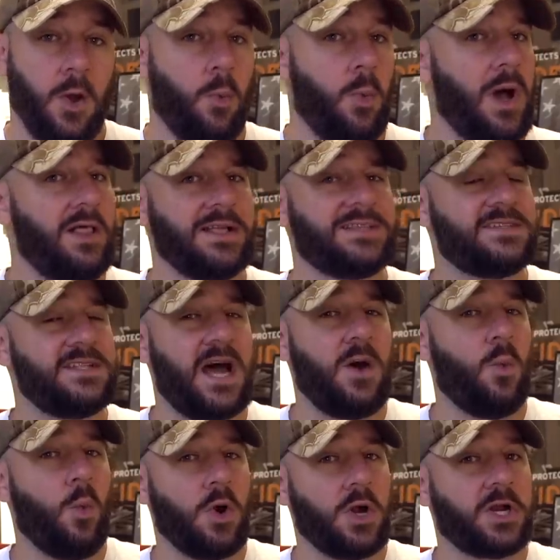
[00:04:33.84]
Well, it's
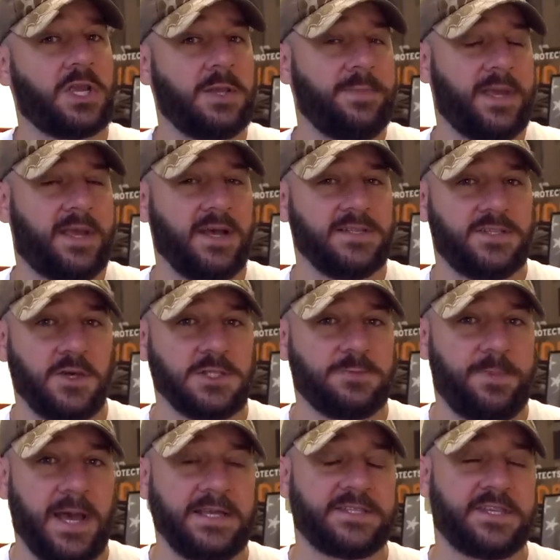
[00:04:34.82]
not working because those
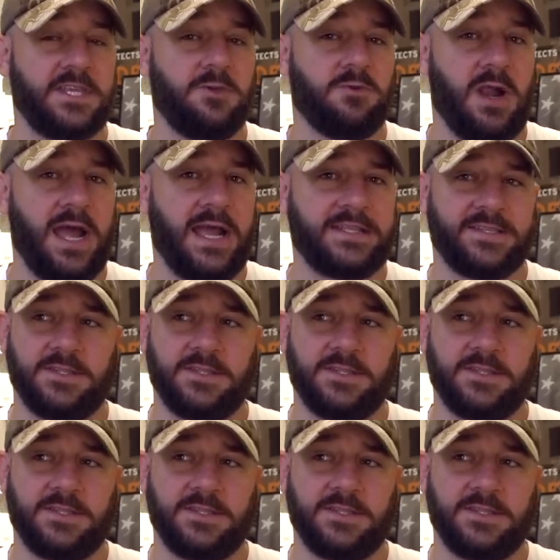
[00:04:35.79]
pesky rights